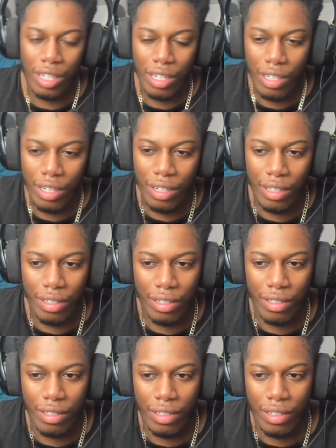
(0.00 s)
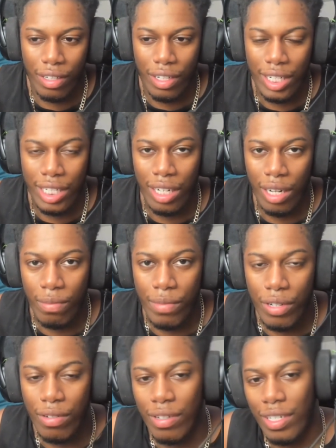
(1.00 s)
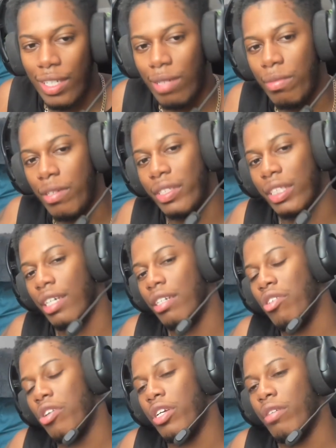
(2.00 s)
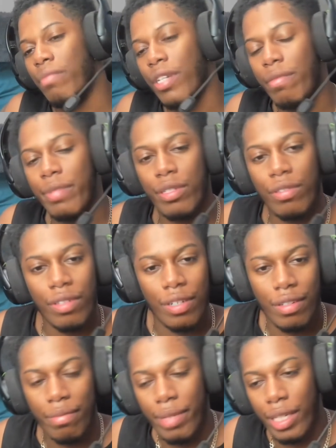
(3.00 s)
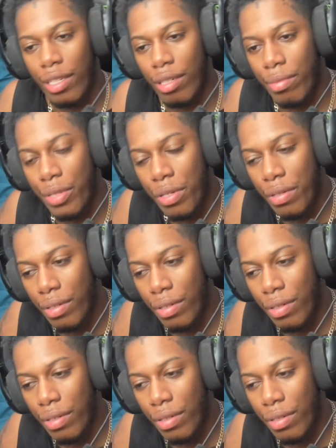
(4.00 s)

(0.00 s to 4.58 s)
that. It's W. W relationship. W. Big W.